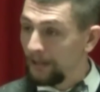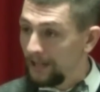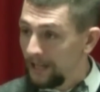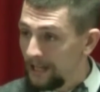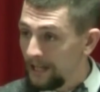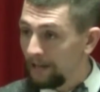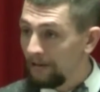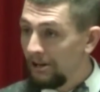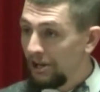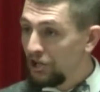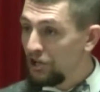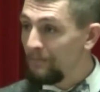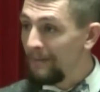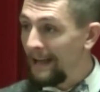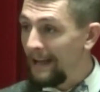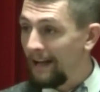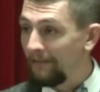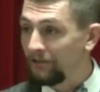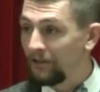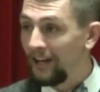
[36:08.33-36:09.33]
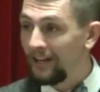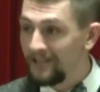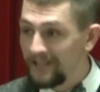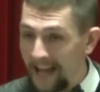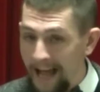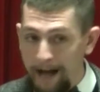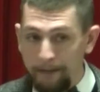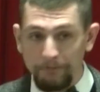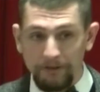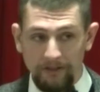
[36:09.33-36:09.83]
Again, you may have to
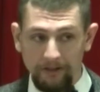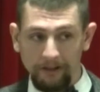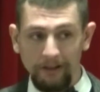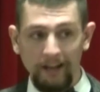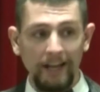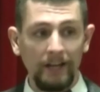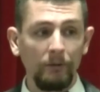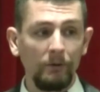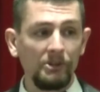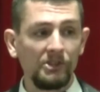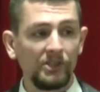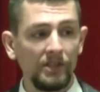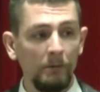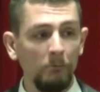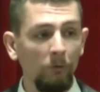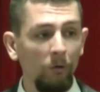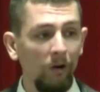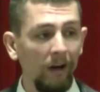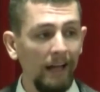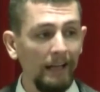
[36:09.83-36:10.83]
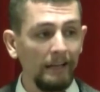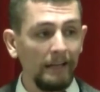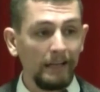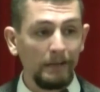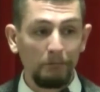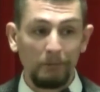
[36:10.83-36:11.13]
adapt the language somewhat,